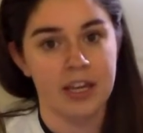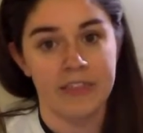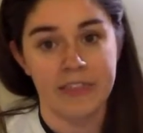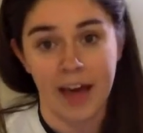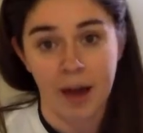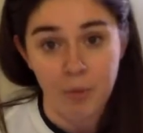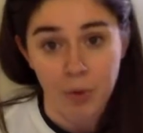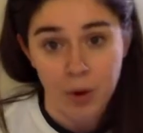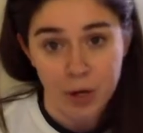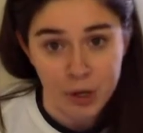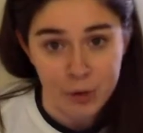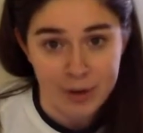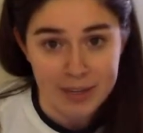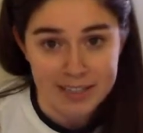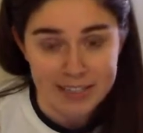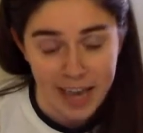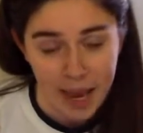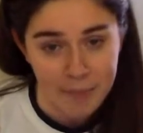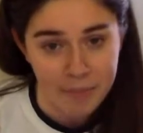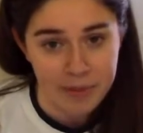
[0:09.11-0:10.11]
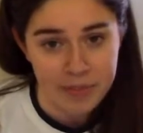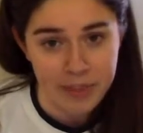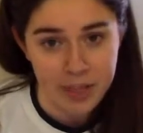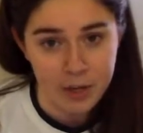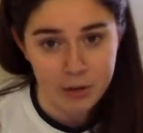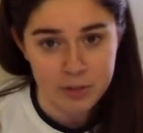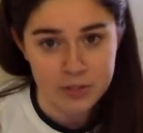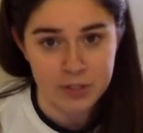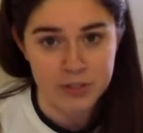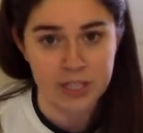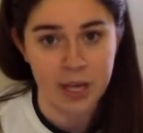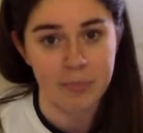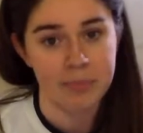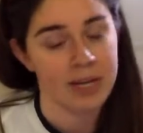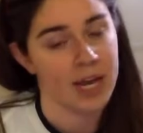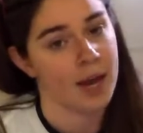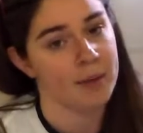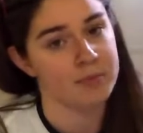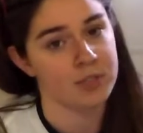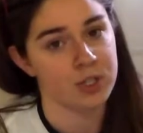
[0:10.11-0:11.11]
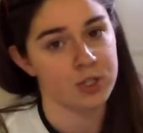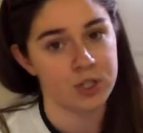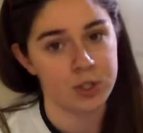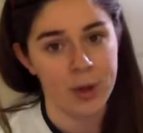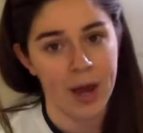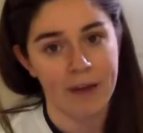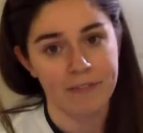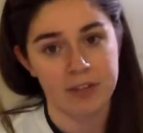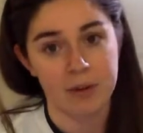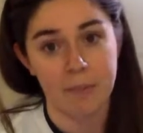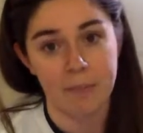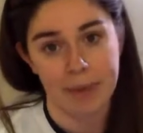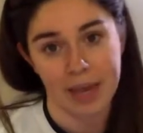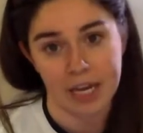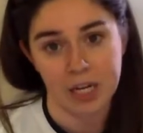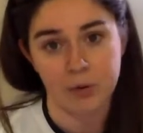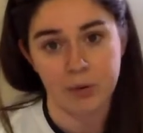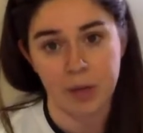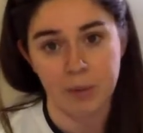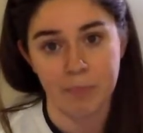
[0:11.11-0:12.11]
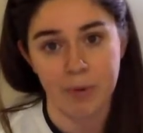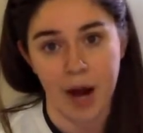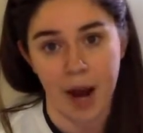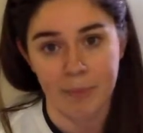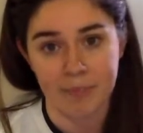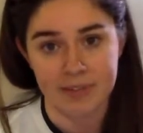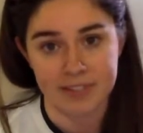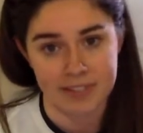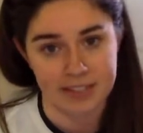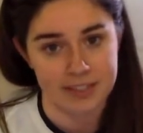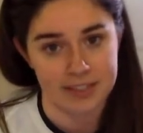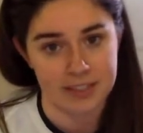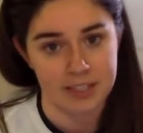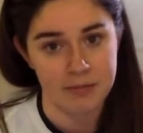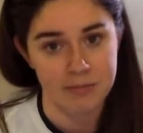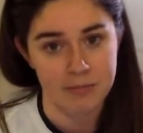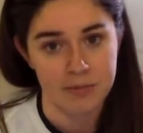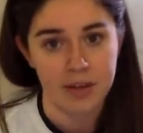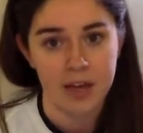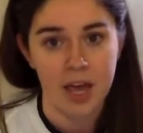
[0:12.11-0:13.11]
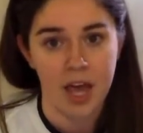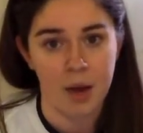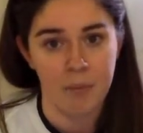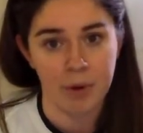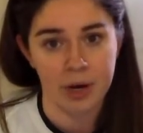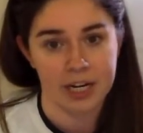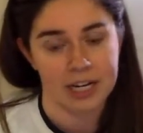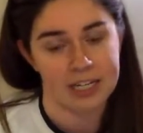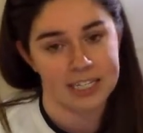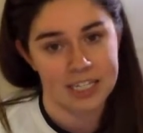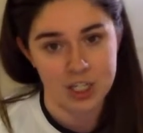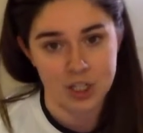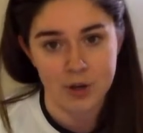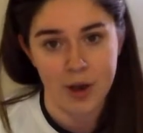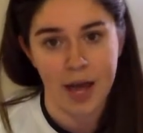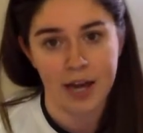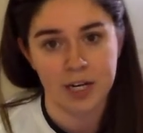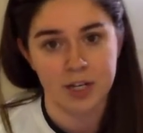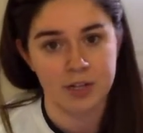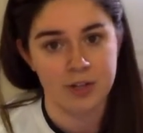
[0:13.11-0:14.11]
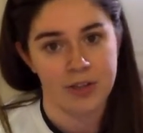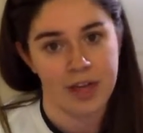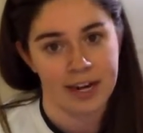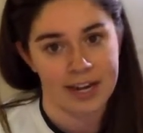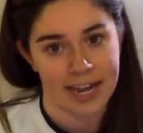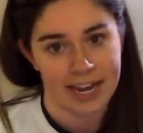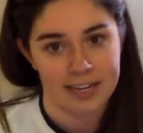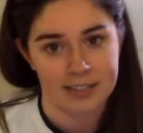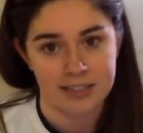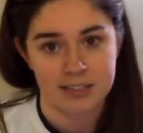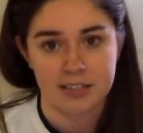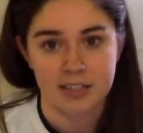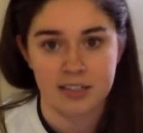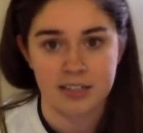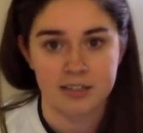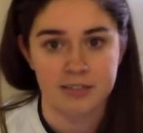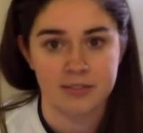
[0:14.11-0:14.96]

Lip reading: That won't always happen though, so sometimes you do have to manually prime the system, and we're going to teach you how to do that next.